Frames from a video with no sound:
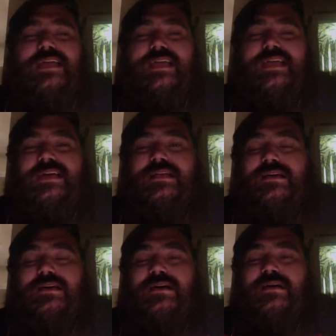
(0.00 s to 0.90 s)
And
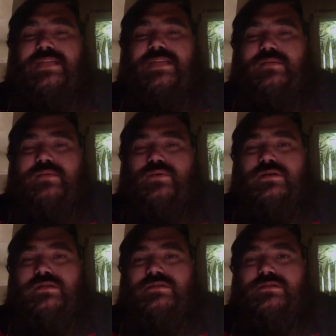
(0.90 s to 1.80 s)
he
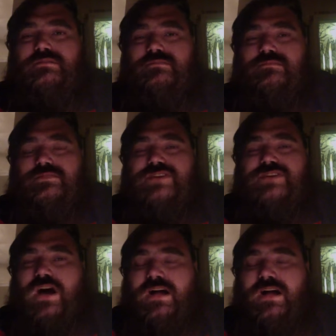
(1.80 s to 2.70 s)
would
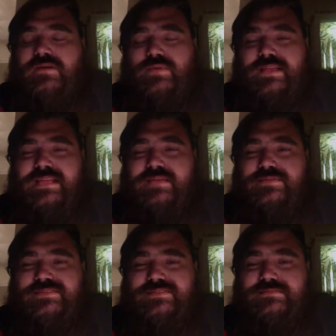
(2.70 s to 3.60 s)
talk when he
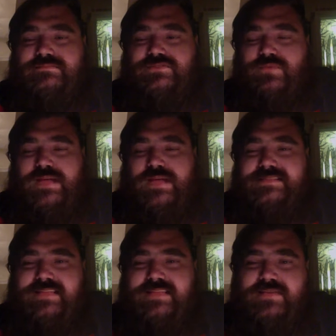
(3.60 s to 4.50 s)
was
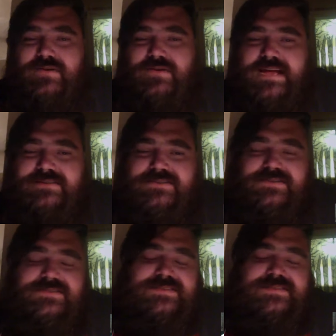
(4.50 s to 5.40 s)
directing the other
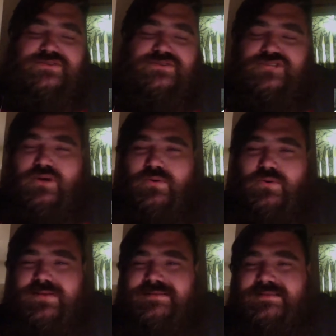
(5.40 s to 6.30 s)
actors and
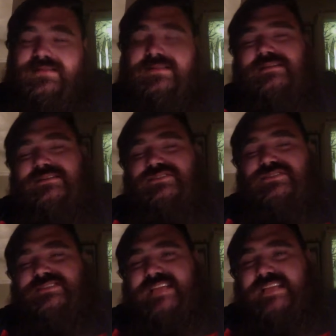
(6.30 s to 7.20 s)
joke and
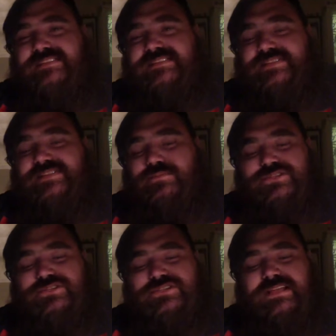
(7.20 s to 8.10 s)
just say stupid
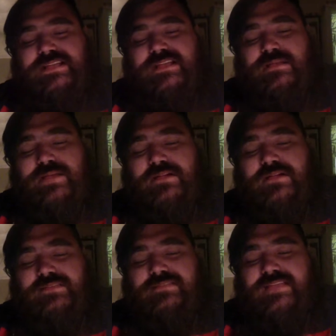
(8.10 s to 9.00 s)
shit. And
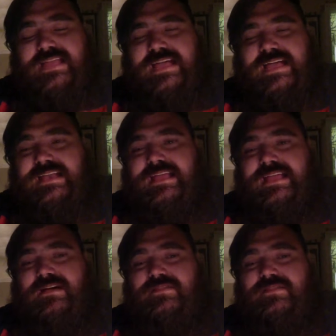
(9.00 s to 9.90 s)
apparently they had,
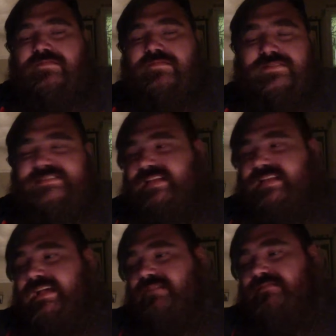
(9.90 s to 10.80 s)
on the first
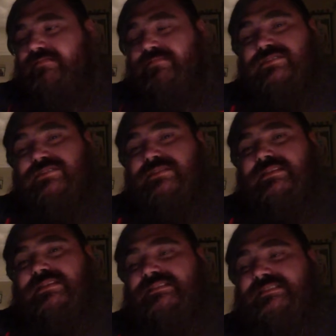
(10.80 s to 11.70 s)
day of him doing
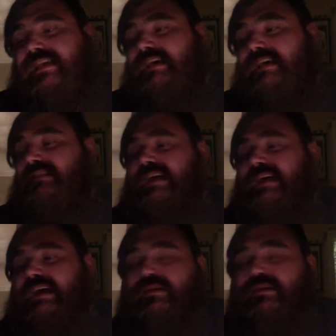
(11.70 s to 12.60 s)
this, they
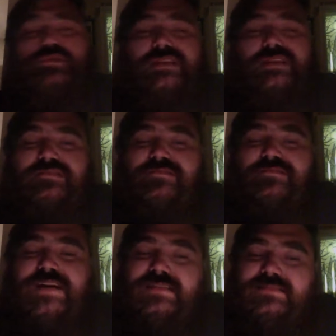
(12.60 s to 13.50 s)
had a pretty
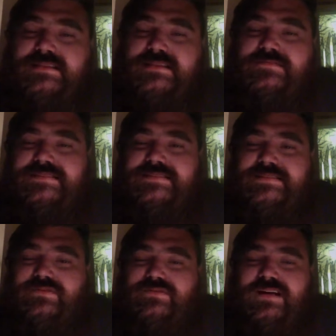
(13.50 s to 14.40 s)
violent
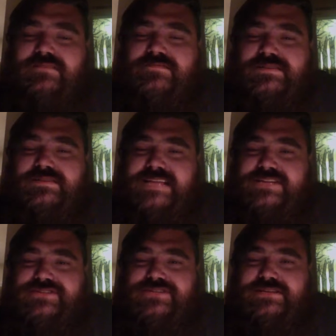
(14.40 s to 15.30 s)
physical
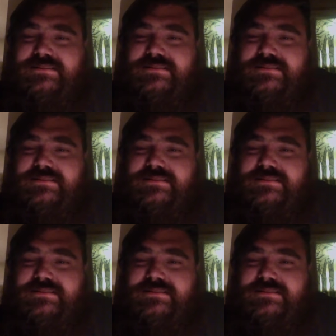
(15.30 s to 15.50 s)
confrontation.